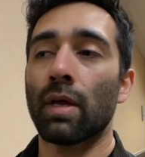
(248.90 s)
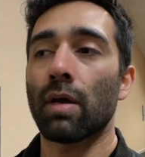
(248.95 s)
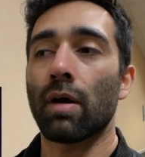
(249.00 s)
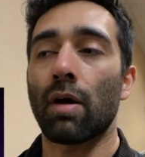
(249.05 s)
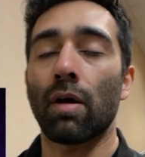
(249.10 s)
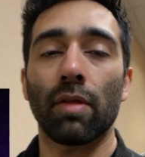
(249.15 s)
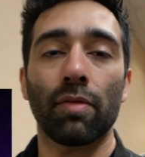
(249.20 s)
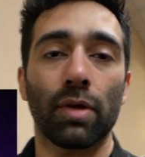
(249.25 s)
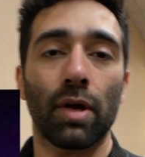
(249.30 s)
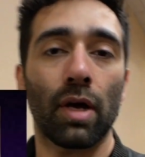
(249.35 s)

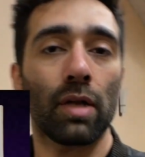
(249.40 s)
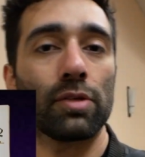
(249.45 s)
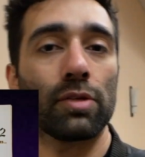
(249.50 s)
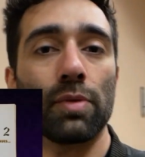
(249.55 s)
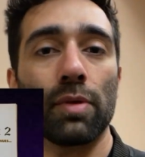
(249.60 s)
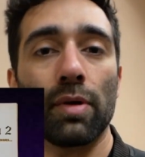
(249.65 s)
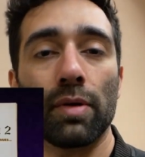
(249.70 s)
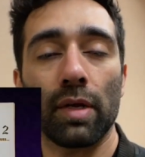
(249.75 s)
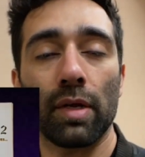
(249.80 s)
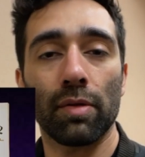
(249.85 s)
AuthorCon is
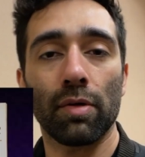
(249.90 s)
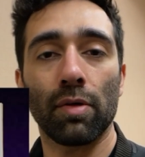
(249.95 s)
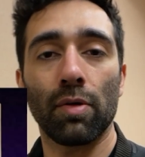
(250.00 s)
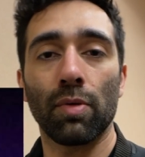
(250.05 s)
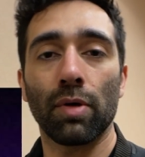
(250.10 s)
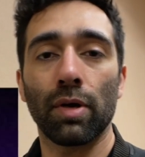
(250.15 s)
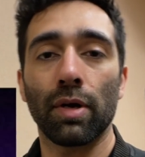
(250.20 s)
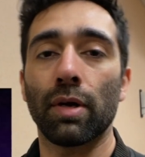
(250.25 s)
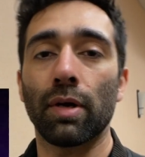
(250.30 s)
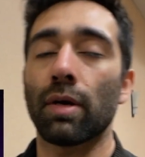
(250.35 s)
right around the
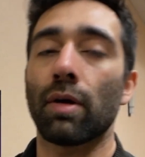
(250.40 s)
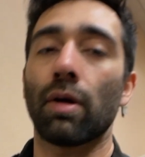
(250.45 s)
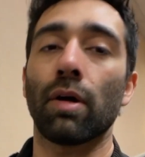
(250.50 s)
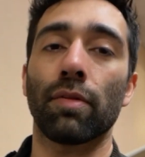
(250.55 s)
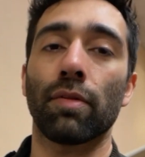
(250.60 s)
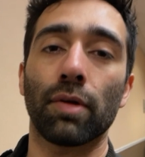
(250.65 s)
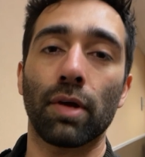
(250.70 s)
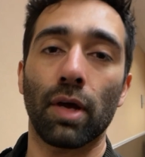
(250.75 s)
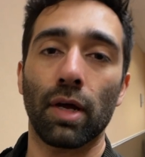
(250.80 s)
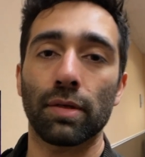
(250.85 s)
corner.
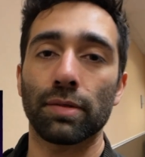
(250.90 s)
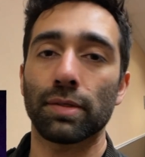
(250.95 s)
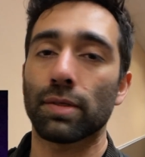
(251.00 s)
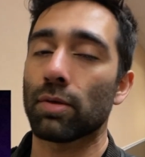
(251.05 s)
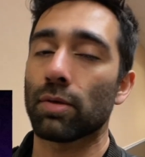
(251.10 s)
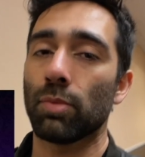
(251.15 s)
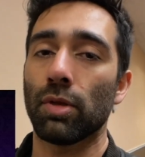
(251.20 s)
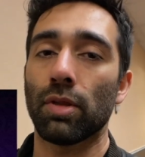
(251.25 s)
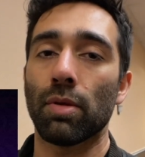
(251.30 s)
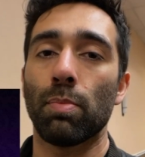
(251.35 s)
AuthorCon is
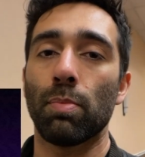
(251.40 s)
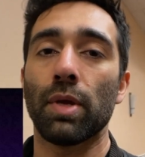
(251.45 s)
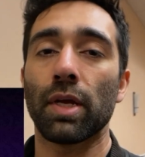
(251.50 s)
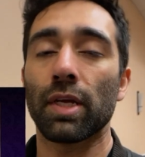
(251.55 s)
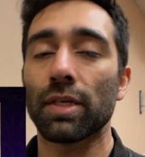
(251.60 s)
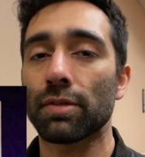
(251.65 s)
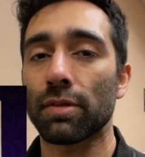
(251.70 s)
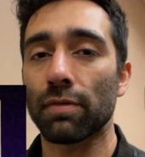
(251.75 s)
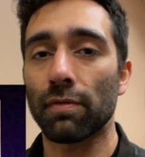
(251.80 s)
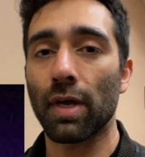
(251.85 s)
going to be the
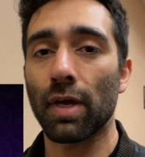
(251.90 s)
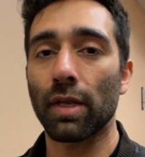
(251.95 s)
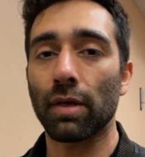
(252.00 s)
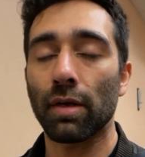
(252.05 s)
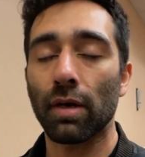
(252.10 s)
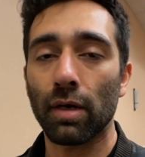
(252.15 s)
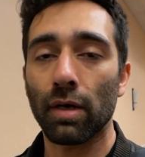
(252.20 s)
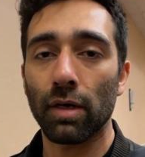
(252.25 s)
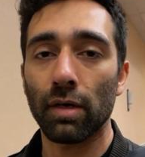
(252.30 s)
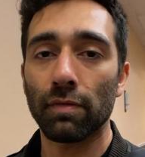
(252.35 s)
biggest event
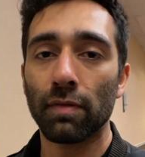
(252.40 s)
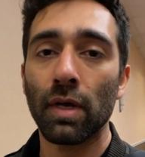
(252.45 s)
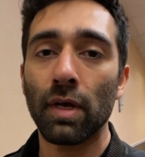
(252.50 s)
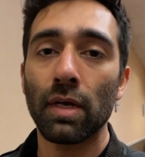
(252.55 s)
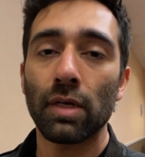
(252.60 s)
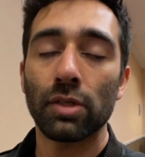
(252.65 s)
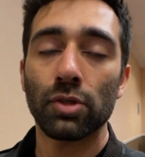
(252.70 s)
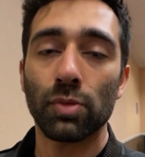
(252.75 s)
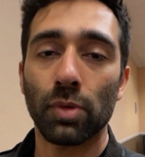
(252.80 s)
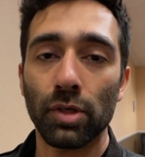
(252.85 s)
of
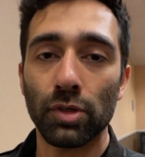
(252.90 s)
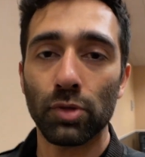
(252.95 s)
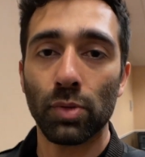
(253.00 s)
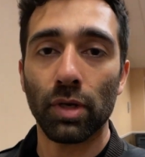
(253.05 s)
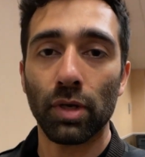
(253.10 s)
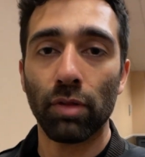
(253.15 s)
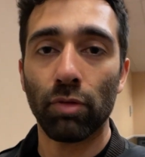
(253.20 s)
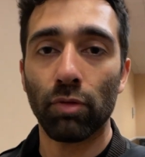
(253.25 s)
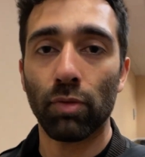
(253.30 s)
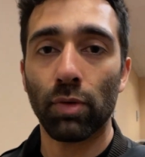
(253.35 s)

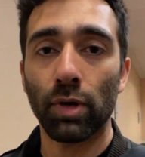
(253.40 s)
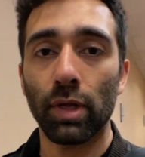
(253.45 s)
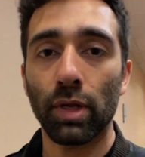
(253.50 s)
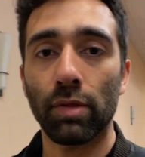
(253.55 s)
2023.